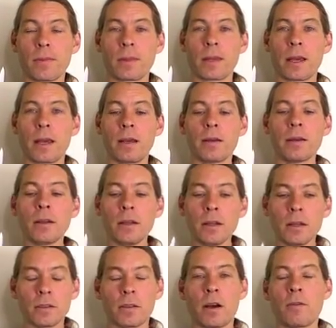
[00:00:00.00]
Okay?
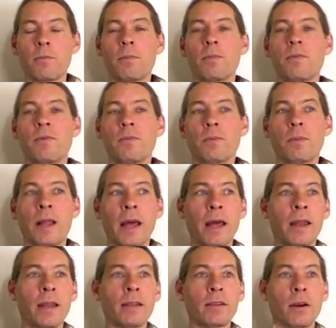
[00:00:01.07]
So if
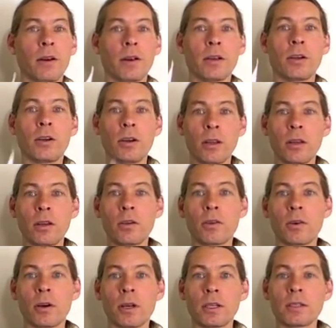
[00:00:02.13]
planets are good in
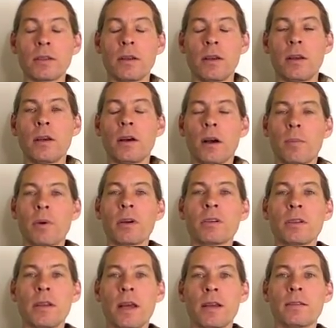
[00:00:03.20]
Taurus, a
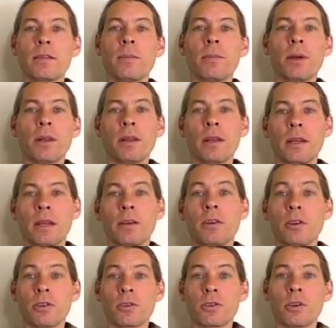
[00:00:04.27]
person has the ability to
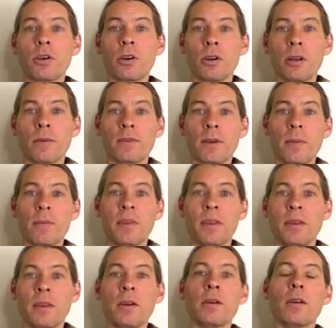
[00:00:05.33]
discern if something
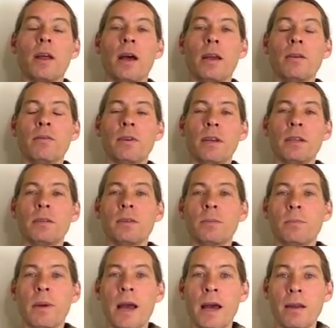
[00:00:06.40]
in their life is
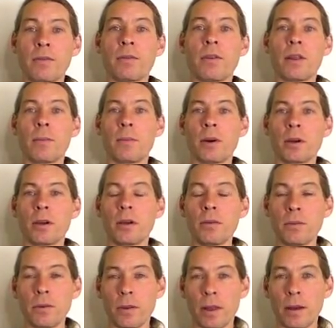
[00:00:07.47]
bad for them or good
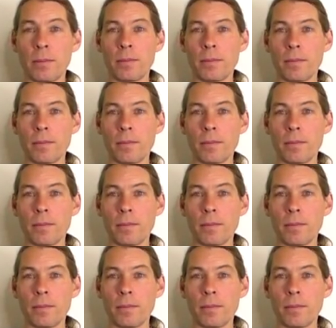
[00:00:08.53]
for them.